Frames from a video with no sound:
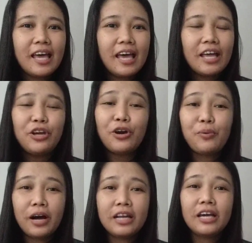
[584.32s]
And you know
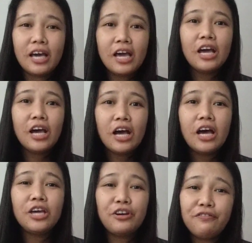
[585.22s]
what?
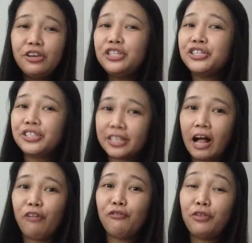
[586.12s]
Your future
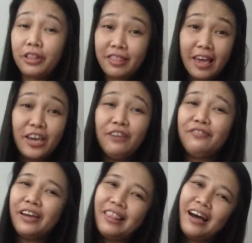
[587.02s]
self will thank you
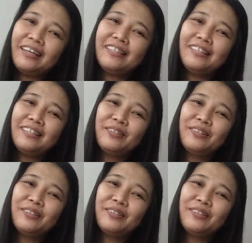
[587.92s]
for that.